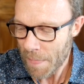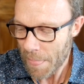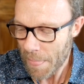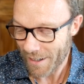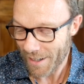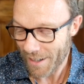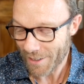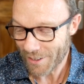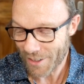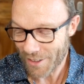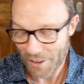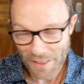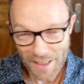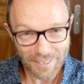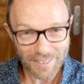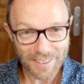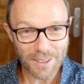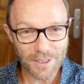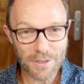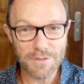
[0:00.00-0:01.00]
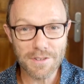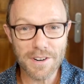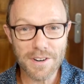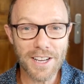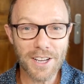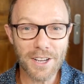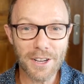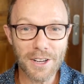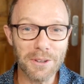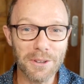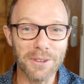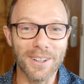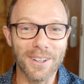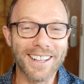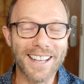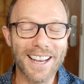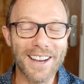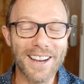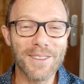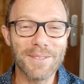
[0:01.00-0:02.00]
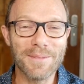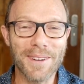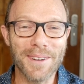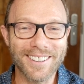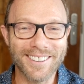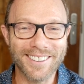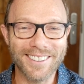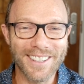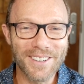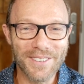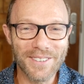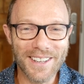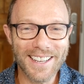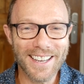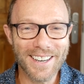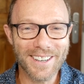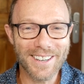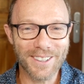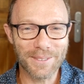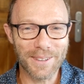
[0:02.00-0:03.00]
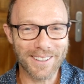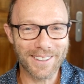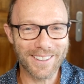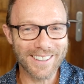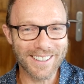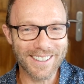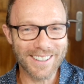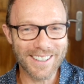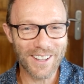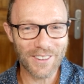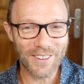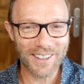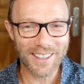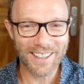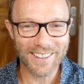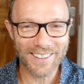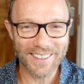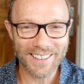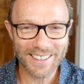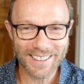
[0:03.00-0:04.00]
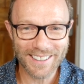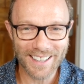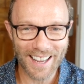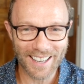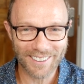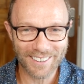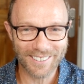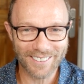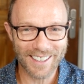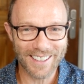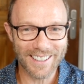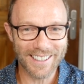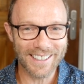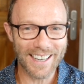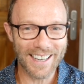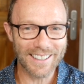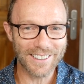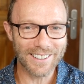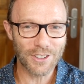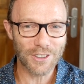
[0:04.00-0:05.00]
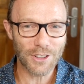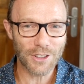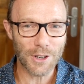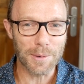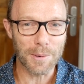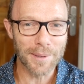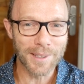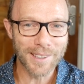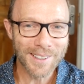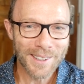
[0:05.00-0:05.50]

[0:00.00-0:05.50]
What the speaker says: And I said, "Oh, that sounds really cool." And gave them my CV, expecting to hear nothing, and then accidentally landed a job.